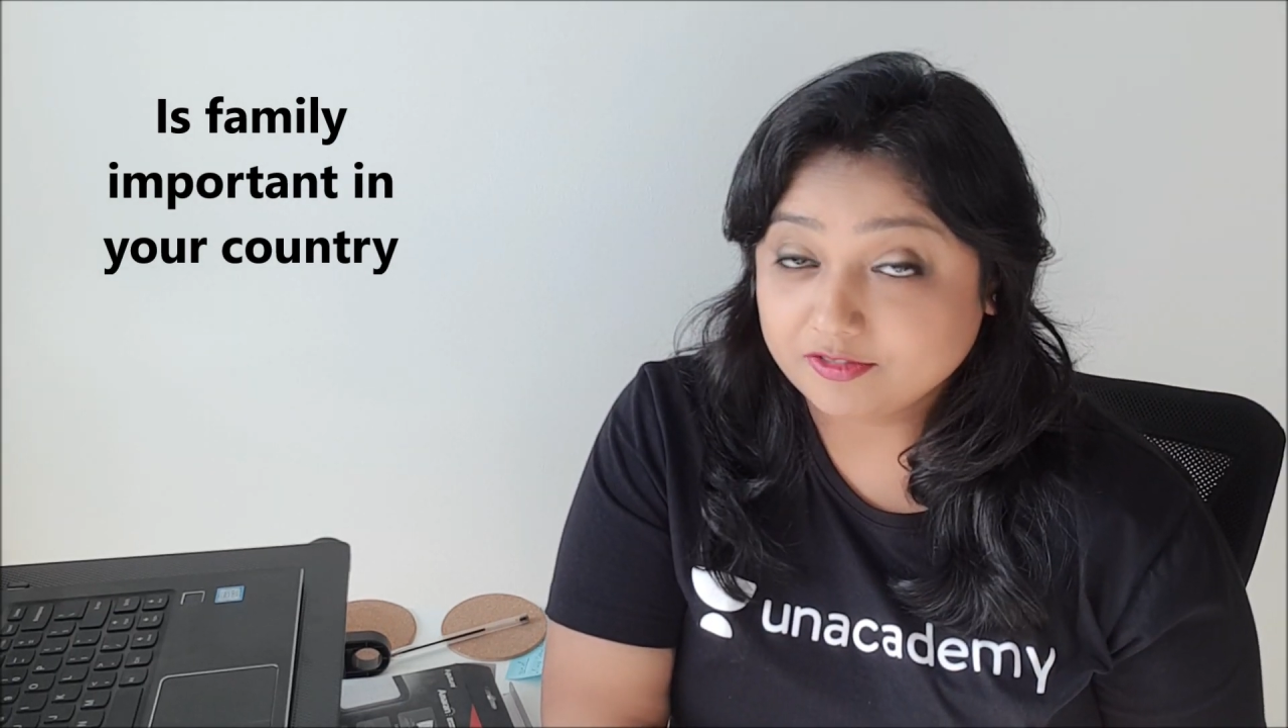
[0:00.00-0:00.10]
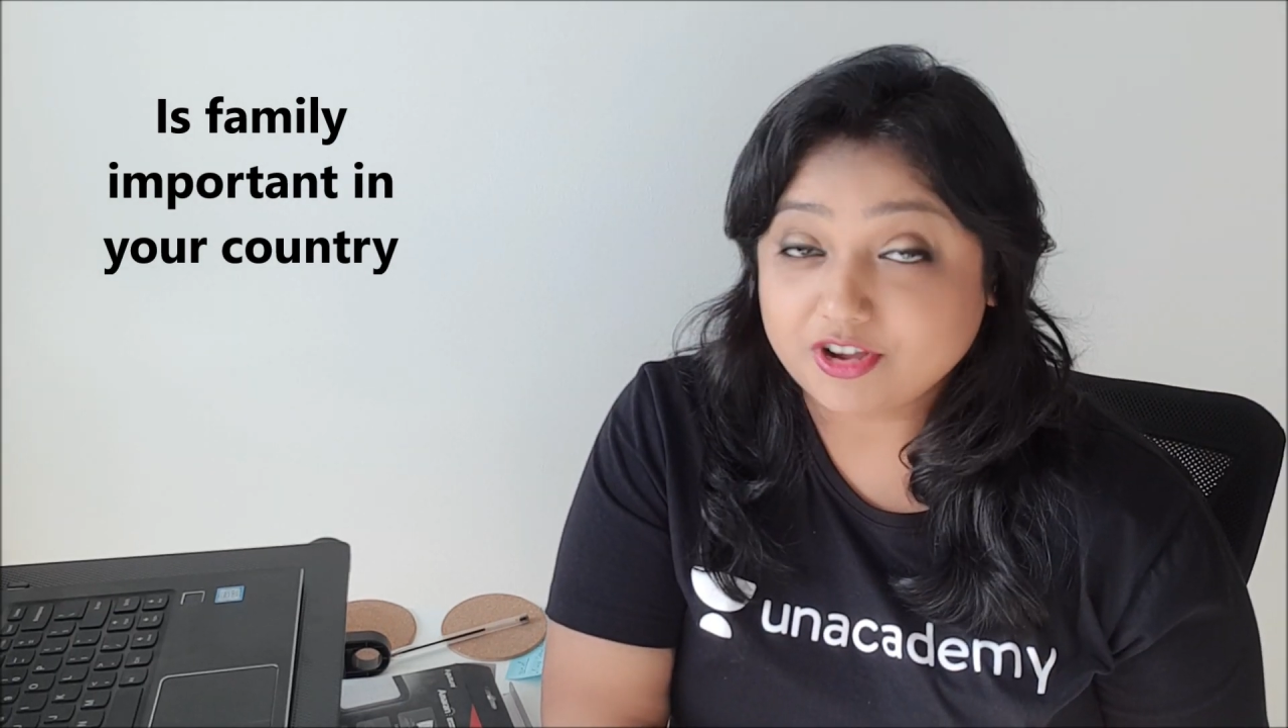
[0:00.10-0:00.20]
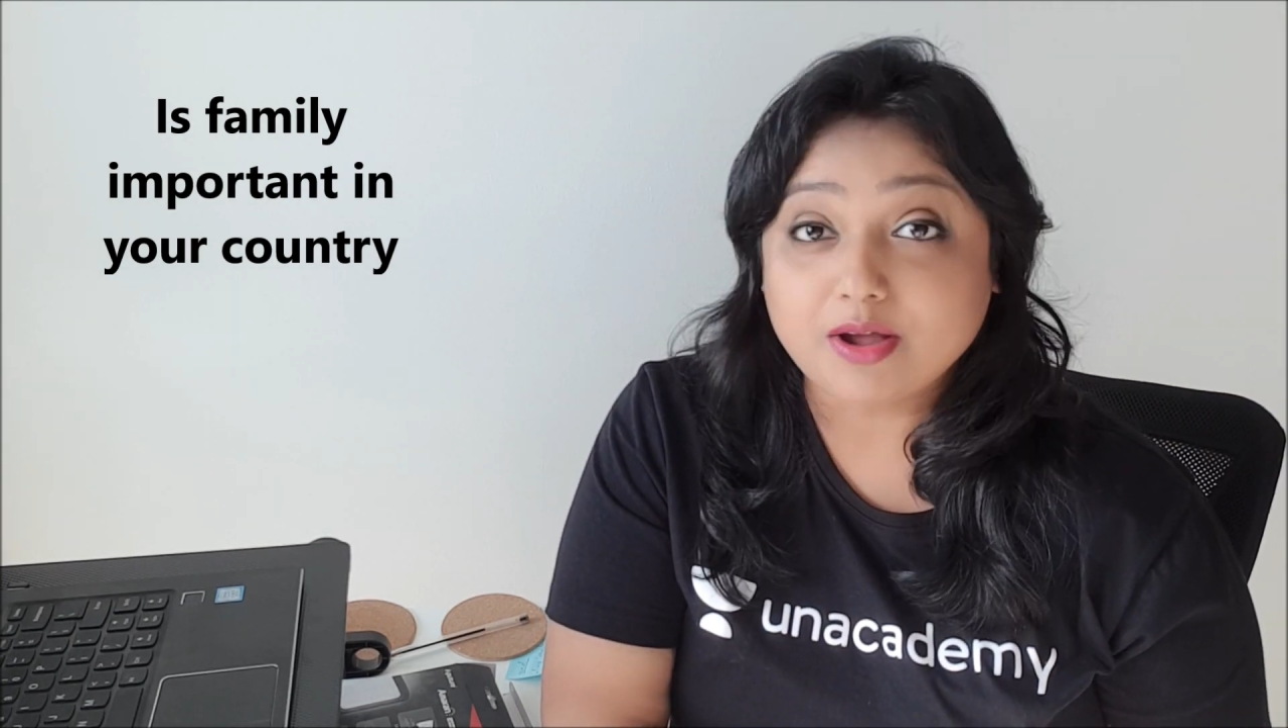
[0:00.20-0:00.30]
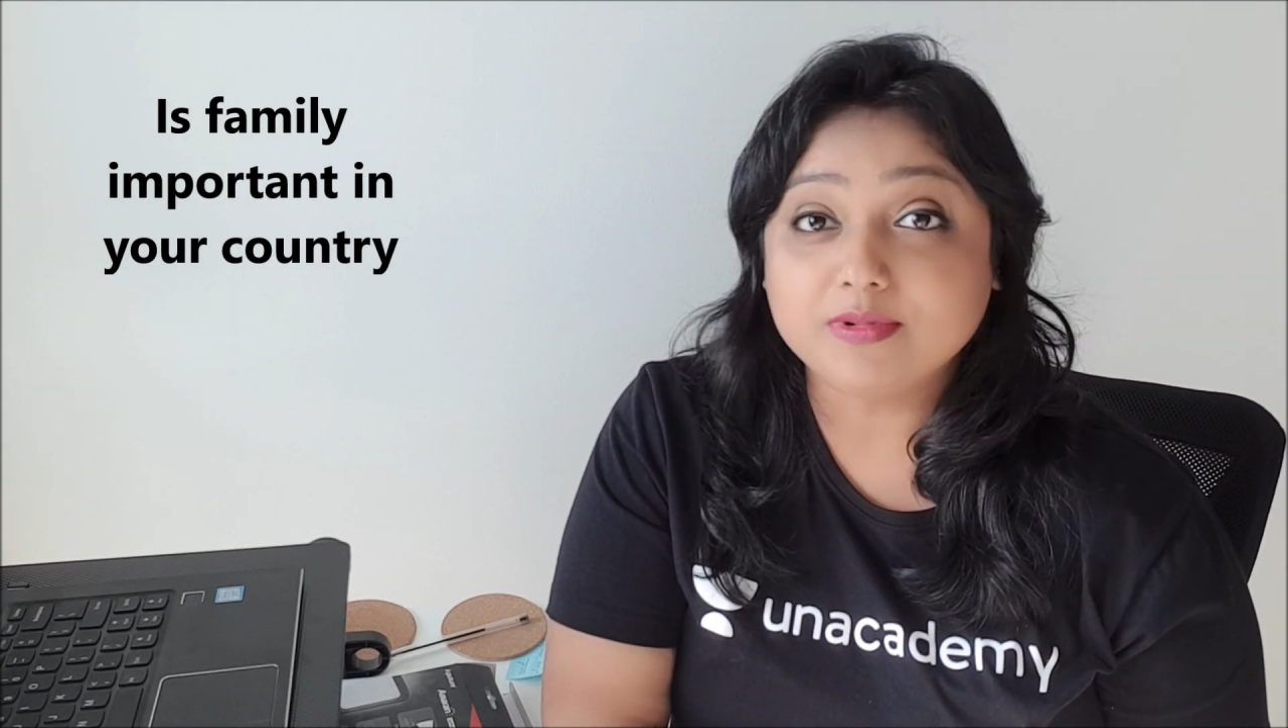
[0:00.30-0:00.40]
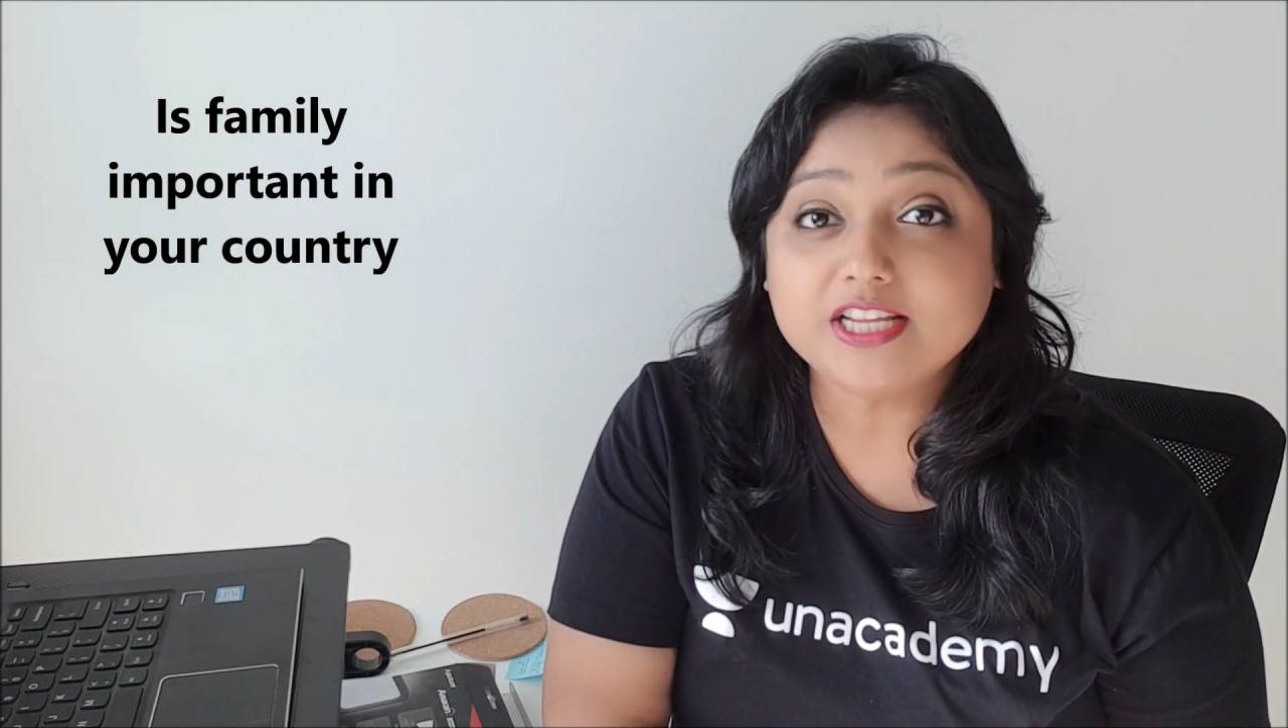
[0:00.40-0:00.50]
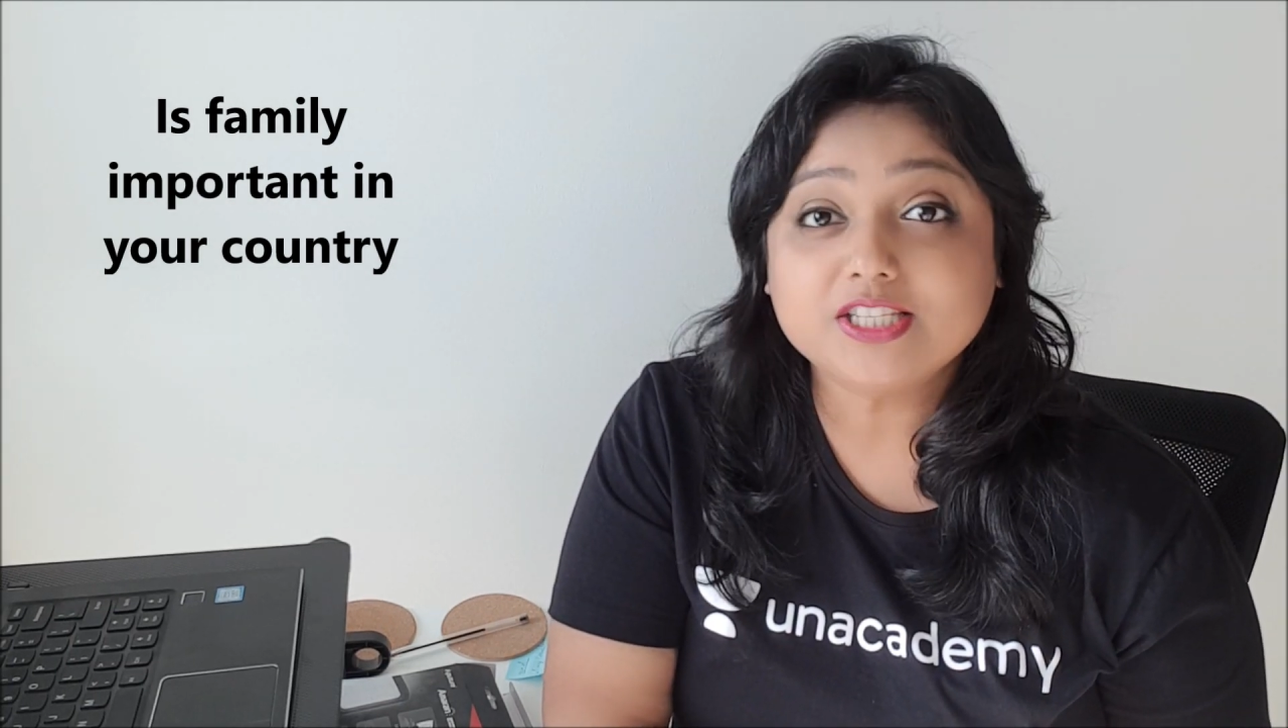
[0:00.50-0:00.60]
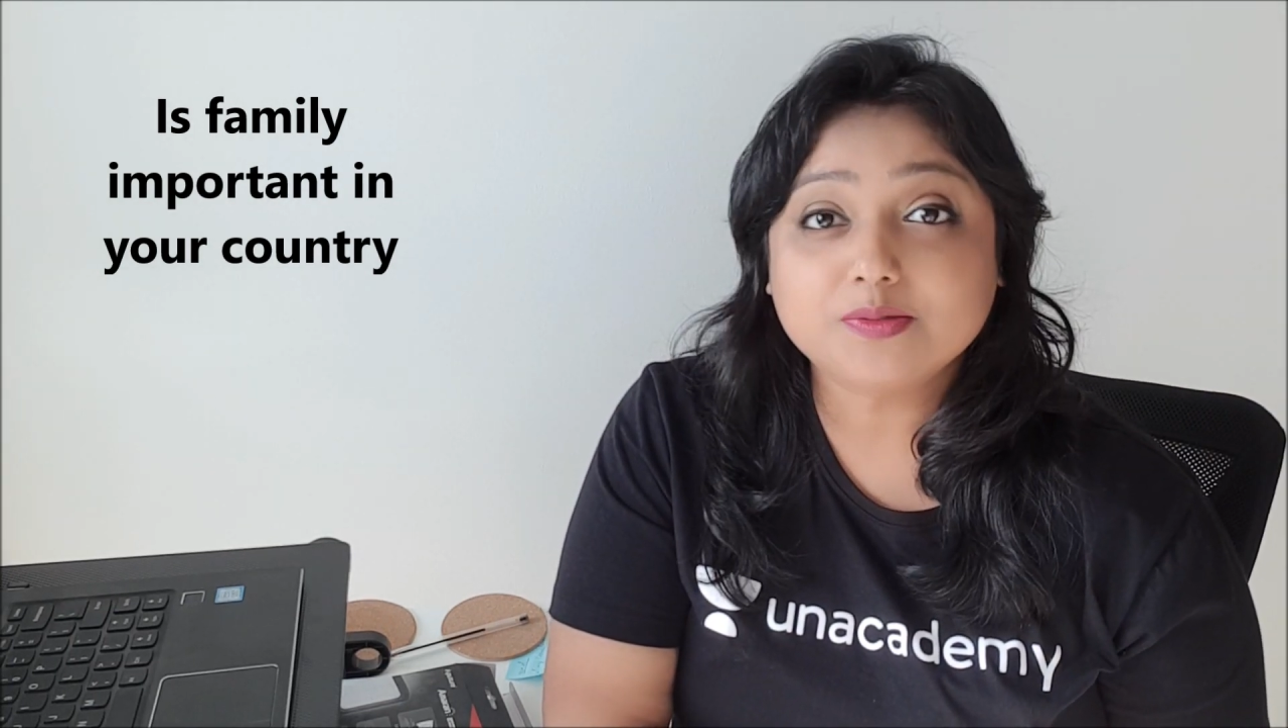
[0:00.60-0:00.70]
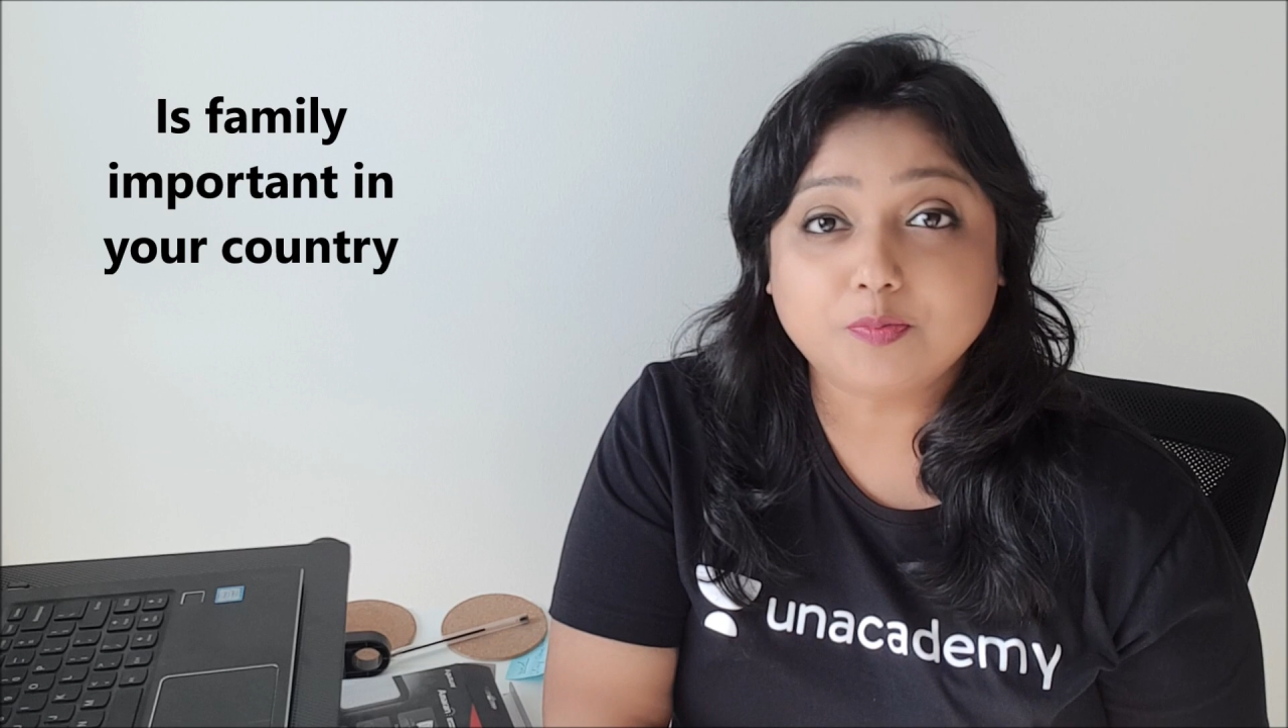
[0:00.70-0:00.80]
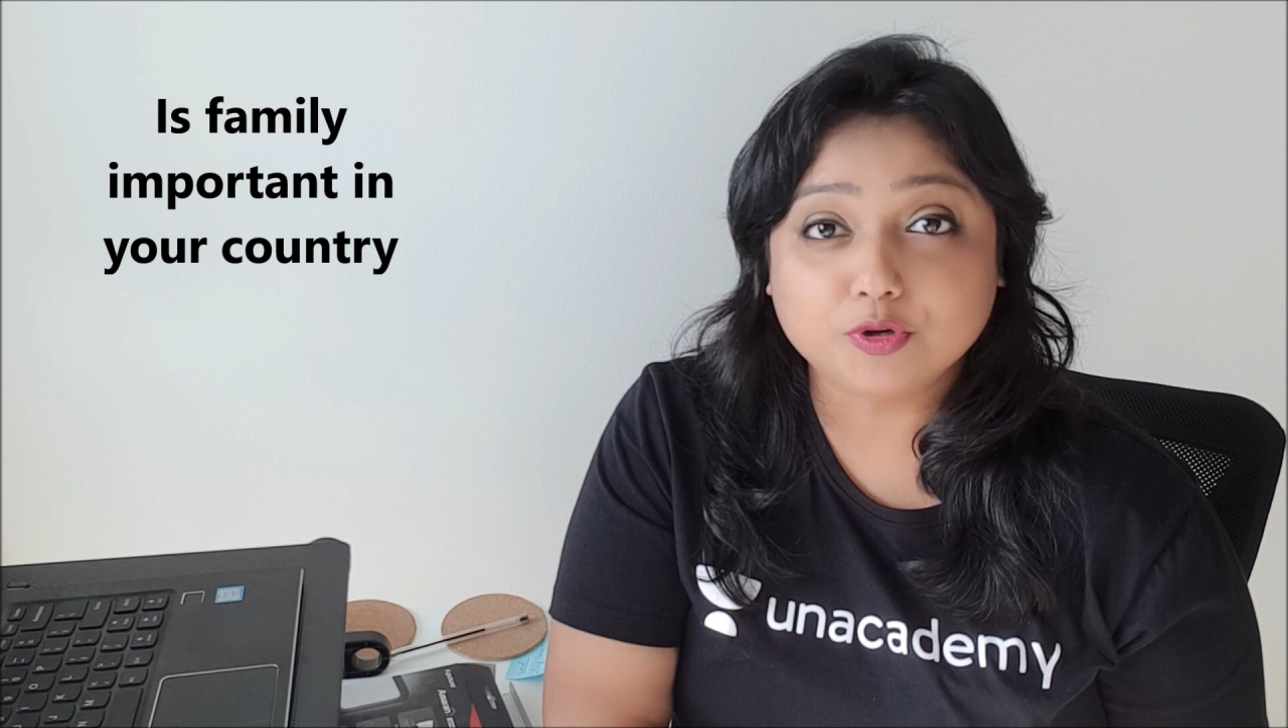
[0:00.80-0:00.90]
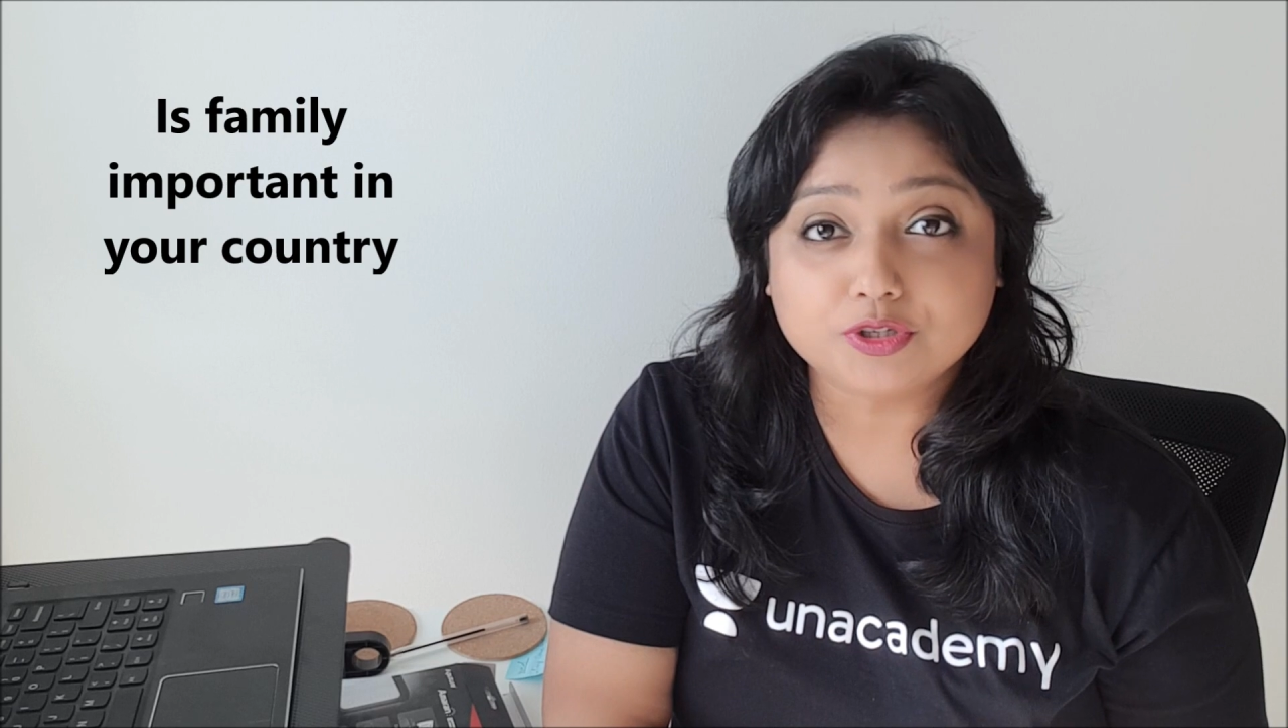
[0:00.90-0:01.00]
family
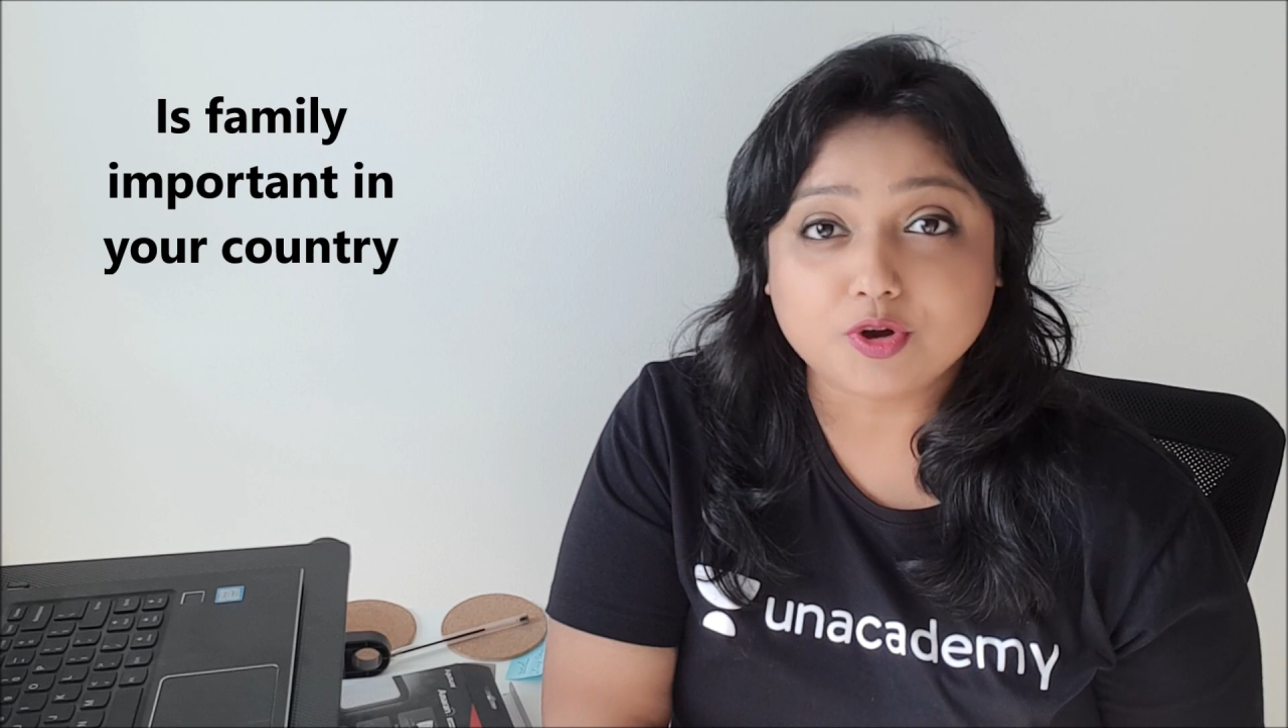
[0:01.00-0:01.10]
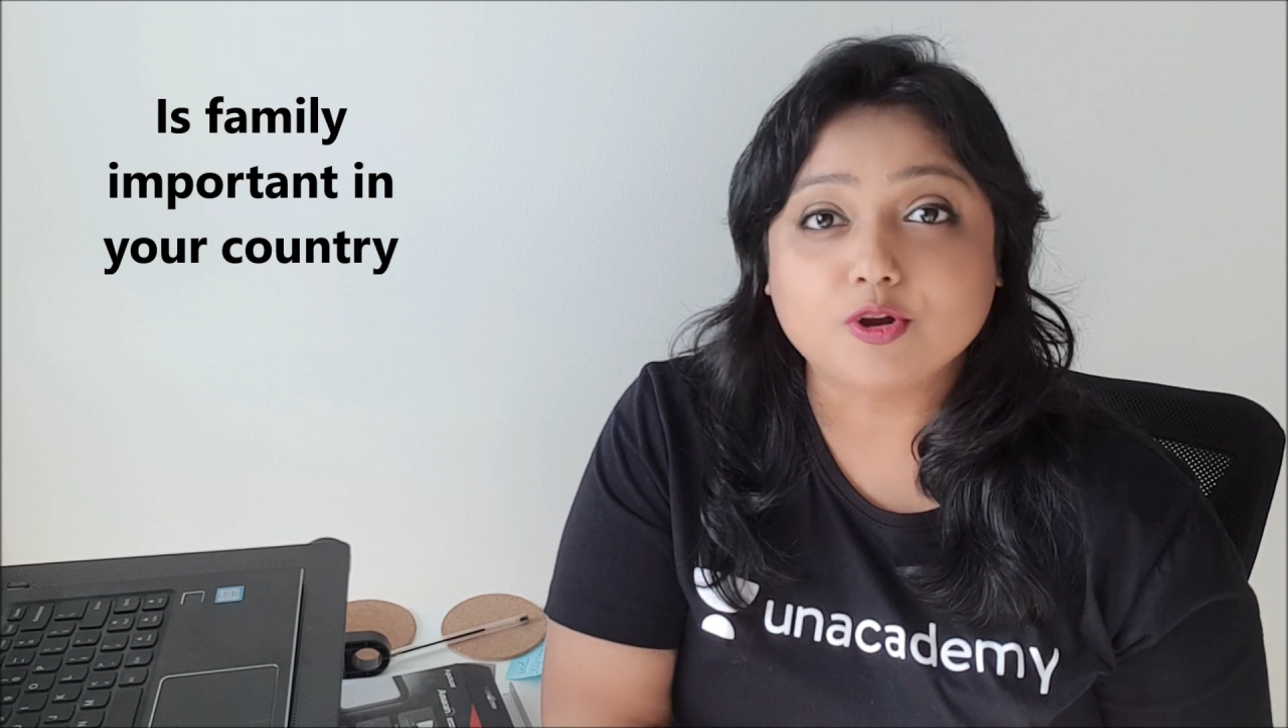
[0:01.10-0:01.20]
is put